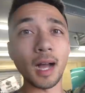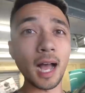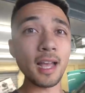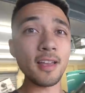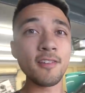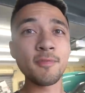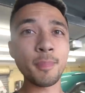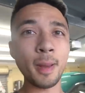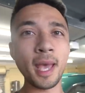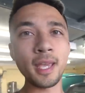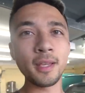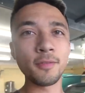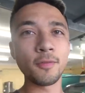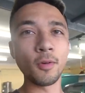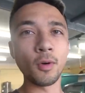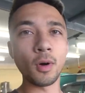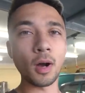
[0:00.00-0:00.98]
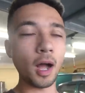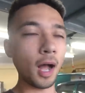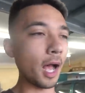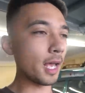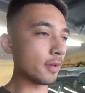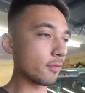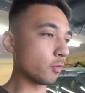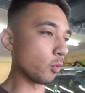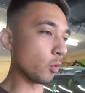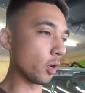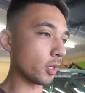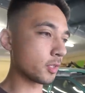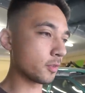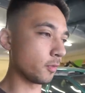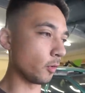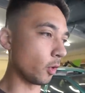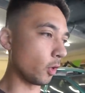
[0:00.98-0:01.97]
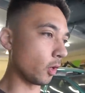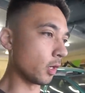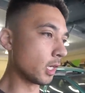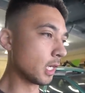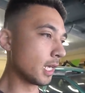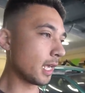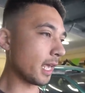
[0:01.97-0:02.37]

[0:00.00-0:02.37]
I have paid for, I have worked for,